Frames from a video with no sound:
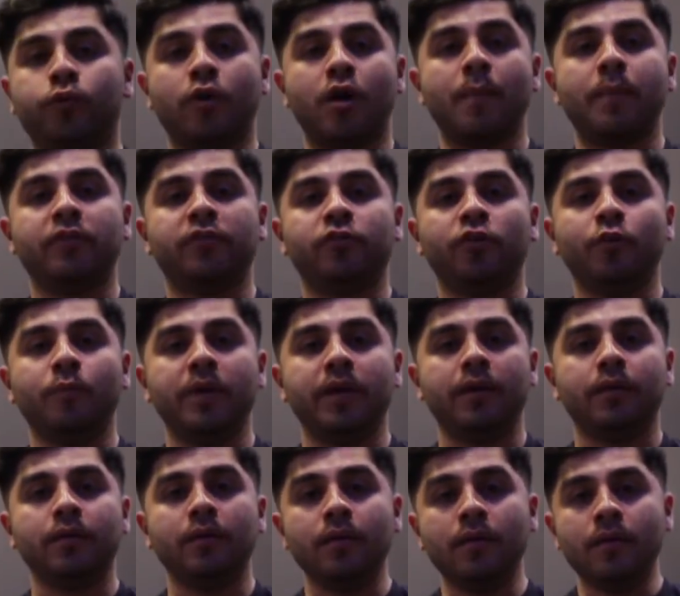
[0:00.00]
So I'm
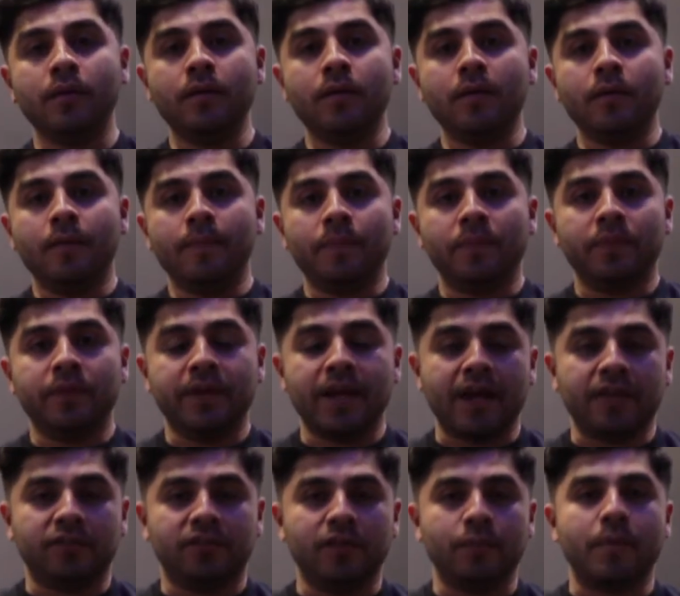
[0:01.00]
assuming you
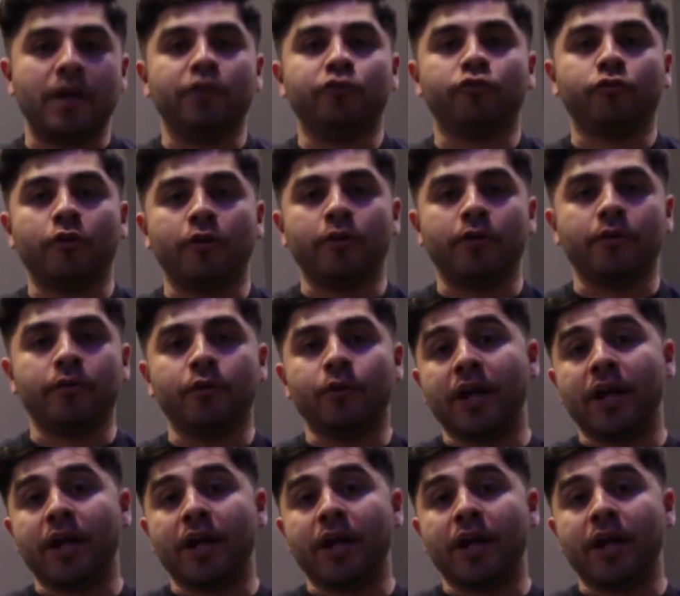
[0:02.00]
guys see my shirt.